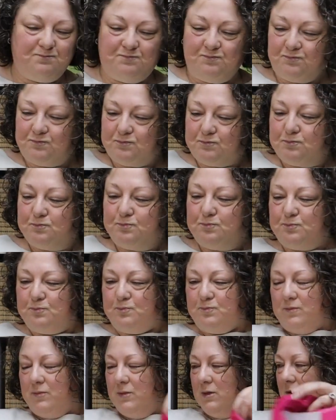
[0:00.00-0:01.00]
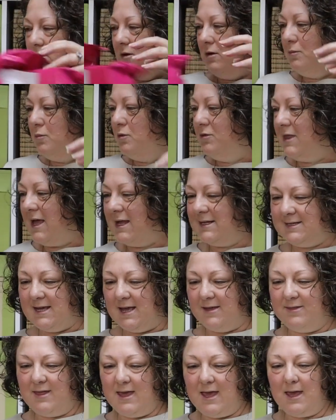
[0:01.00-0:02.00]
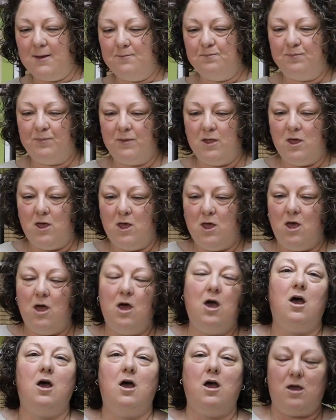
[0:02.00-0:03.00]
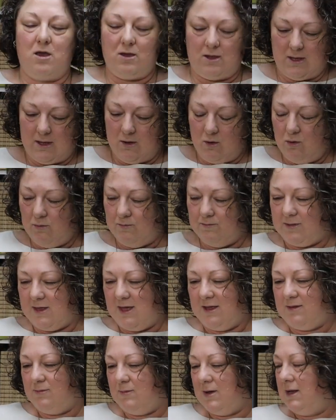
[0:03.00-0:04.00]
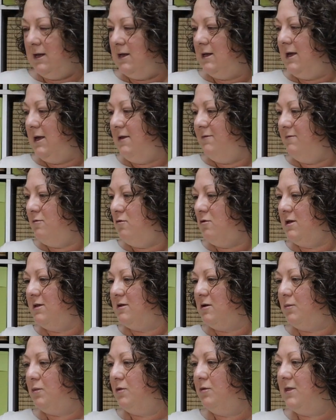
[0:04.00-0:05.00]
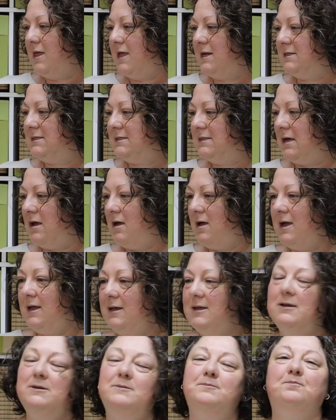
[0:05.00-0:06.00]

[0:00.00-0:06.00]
Put that down there. Okay, oh, there's my little invoice. I'll put that aside.